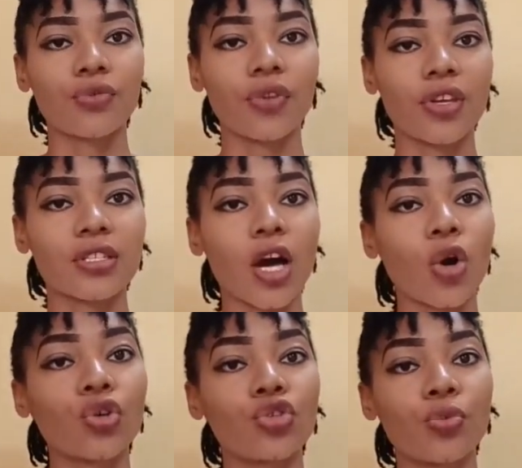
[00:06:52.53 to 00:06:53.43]
things that
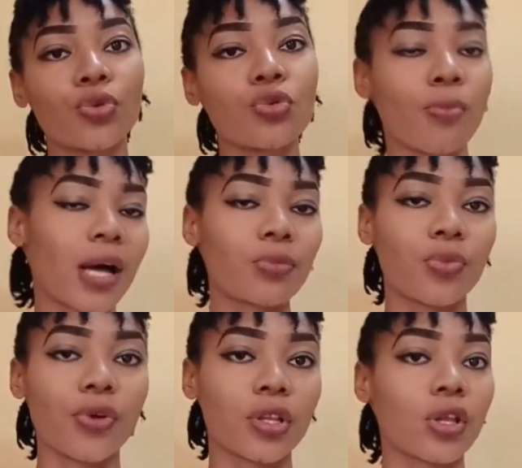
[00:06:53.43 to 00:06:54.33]
contribute to bad
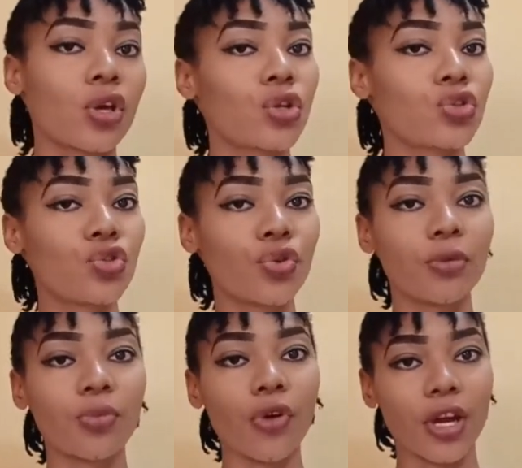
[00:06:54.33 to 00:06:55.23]
breath
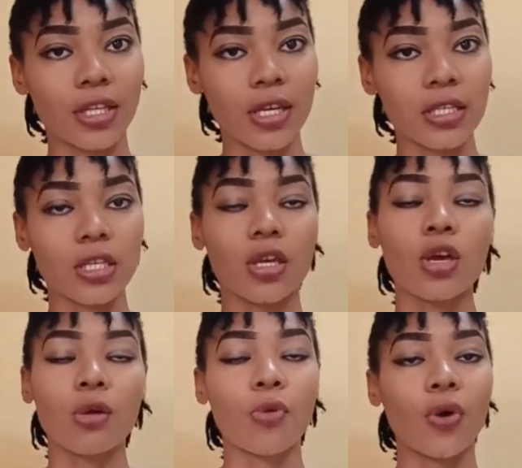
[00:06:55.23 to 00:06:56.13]
during pregnancy.
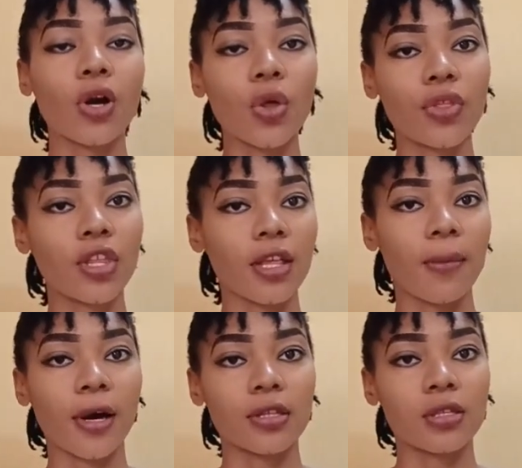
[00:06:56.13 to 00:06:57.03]
But one good thing
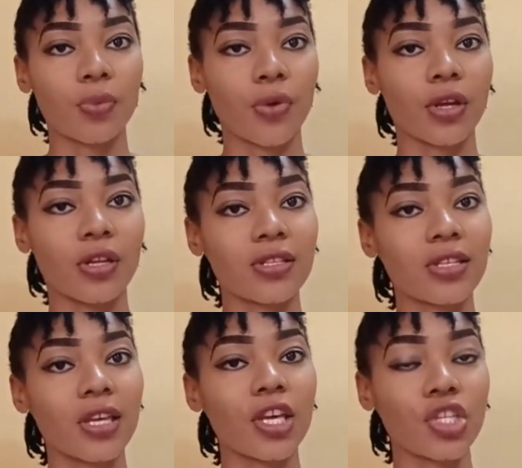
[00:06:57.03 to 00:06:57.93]
about the
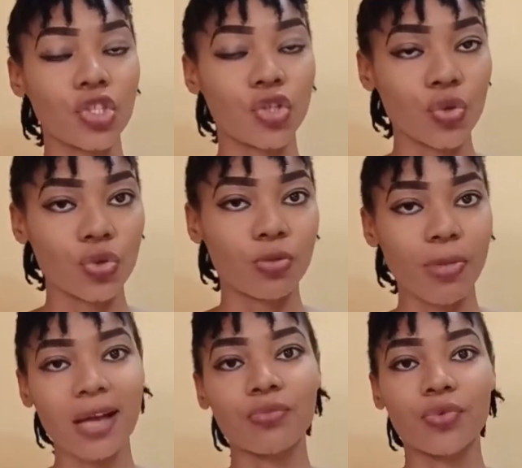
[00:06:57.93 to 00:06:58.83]
pregnancy-induced
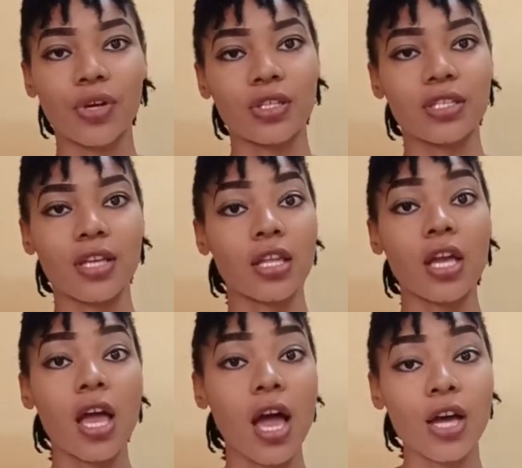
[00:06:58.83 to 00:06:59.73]
bad breath is that
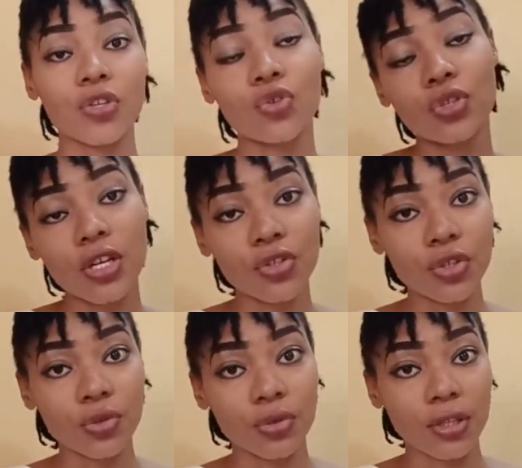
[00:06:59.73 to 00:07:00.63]
as soon as
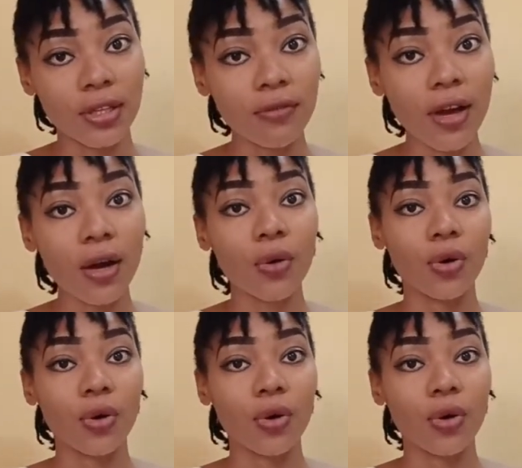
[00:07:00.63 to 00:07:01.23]
you deliver